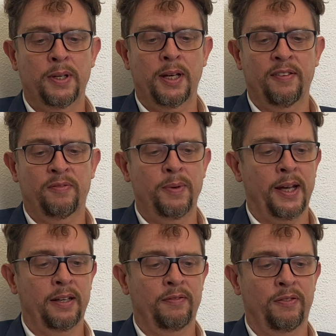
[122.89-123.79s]
be left
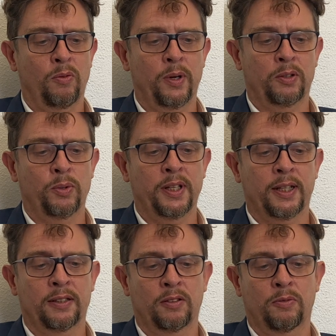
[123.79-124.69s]
behind for what
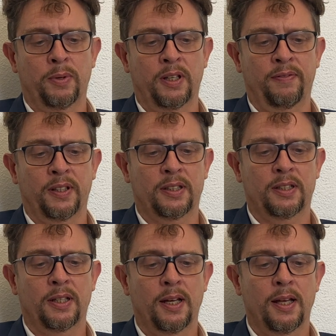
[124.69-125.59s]
regards those
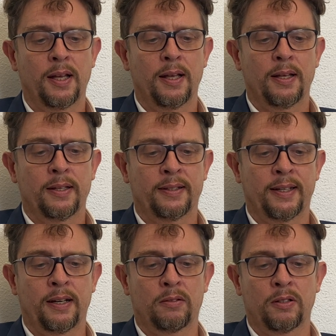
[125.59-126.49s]
benefits,
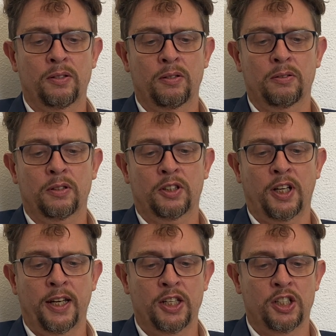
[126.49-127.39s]
there are also
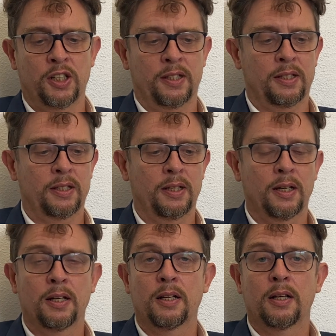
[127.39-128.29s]
challenges:
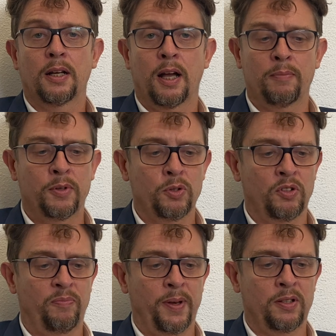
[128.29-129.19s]

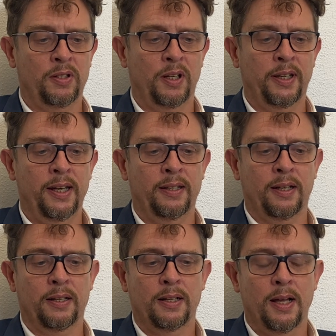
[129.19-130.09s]
abuse of personal
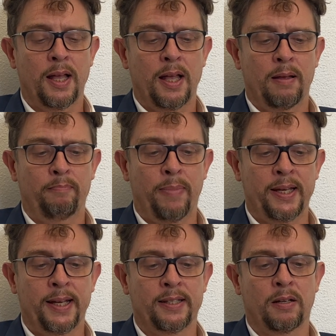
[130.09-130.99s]
data,
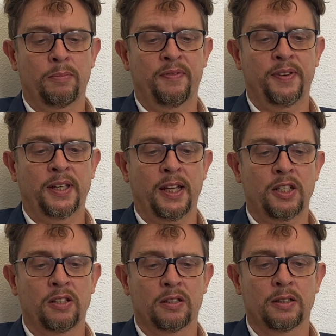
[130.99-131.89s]
bias
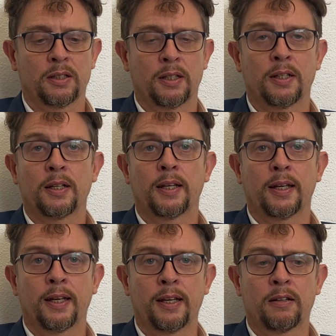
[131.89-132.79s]
amplification,
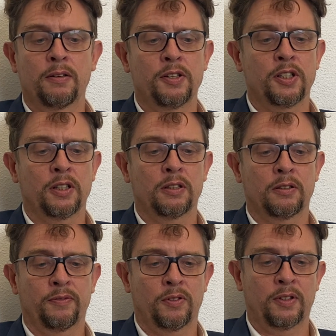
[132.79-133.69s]
inclusion
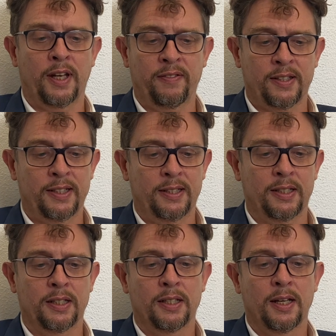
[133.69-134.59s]
of the
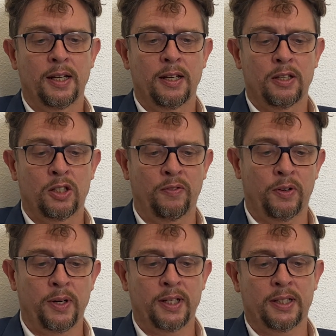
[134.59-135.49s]
diversity,
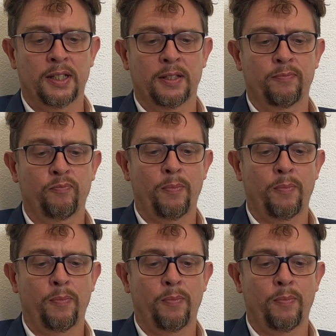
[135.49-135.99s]
sovereignty.